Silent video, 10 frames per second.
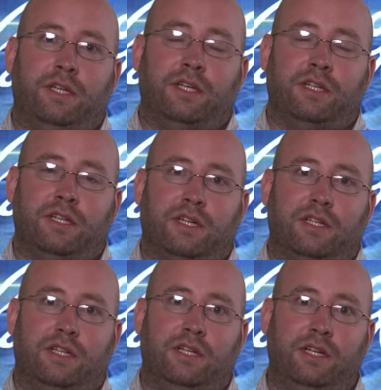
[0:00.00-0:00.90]

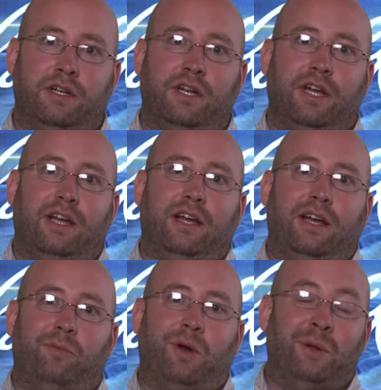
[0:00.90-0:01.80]
conducted here.
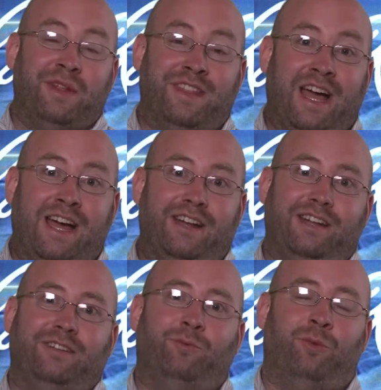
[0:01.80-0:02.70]
And probably that
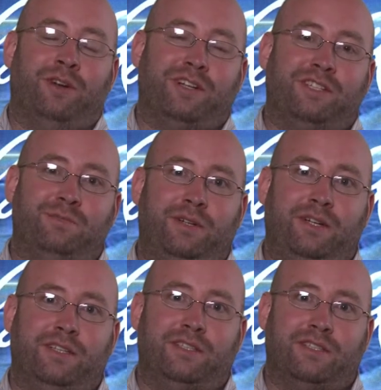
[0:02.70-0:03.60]
one
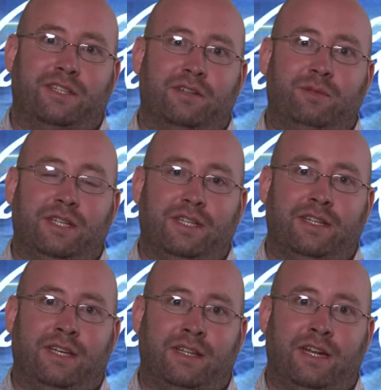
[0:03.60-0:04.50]
experience is going to be the
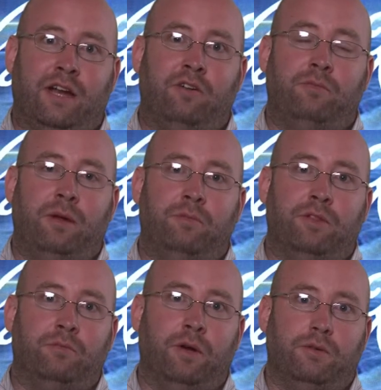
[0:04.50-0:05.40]
thing that I remember
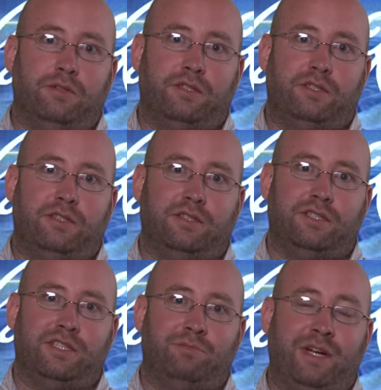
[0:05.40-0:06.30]
the most.
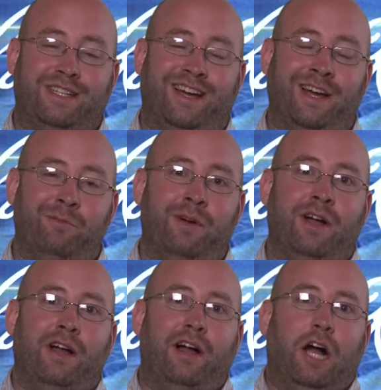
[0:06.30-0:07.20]
It's just my time
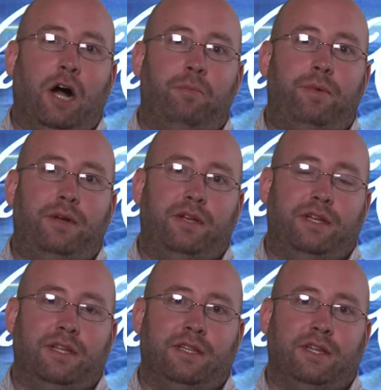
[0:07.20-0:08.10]
up
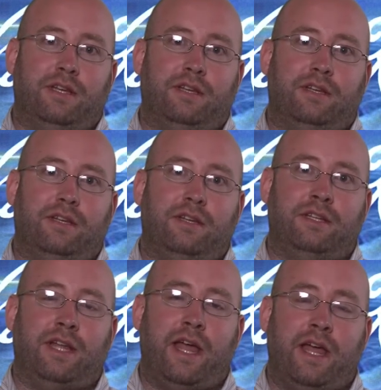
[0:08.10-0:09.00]
in the
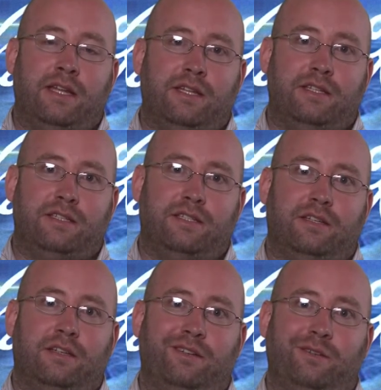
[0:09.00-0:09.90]
Andes
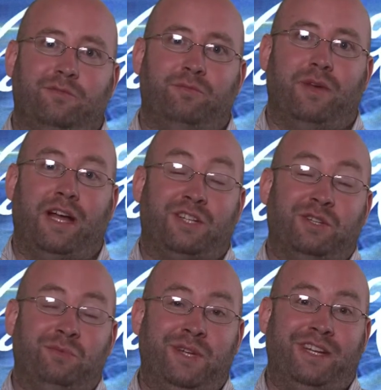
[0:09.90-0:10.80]
and
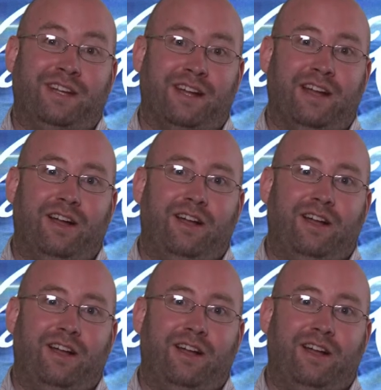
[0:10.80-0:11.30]
actually being